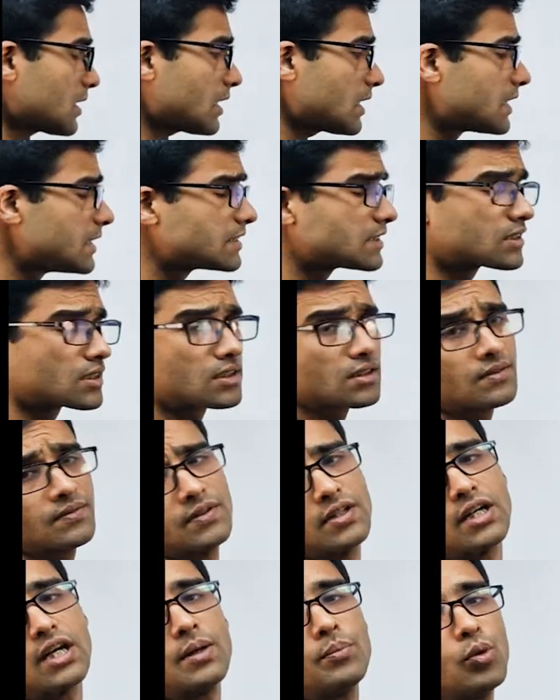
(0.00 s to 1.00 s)
is
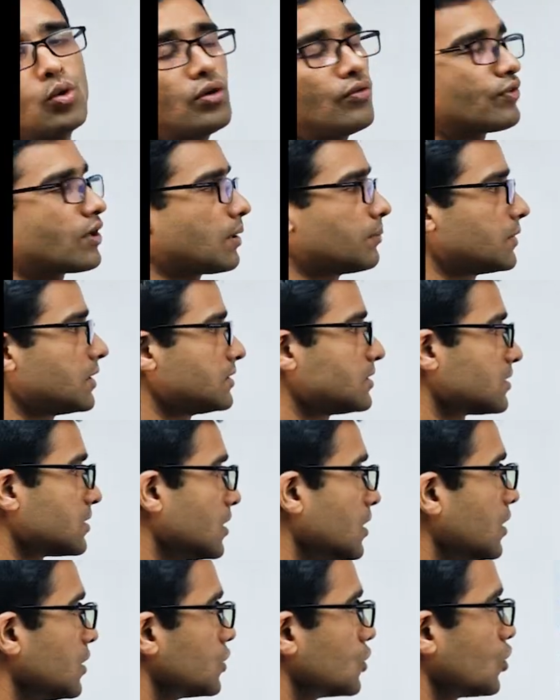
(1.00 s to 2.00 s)
removed from this.
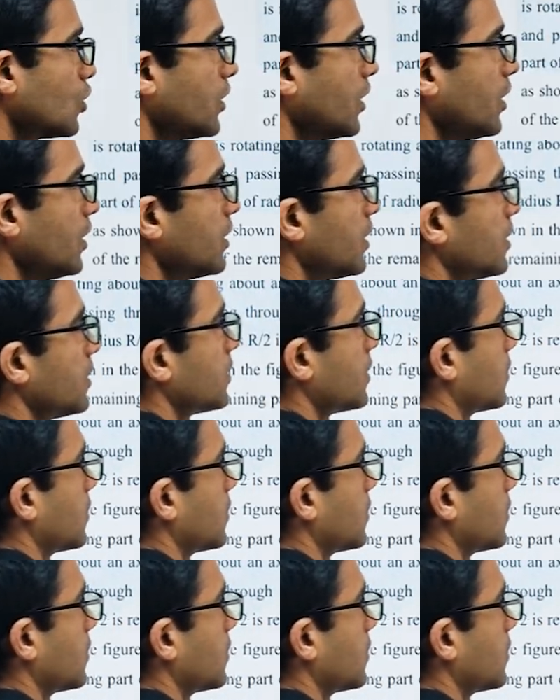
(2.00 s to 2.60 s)
So you know that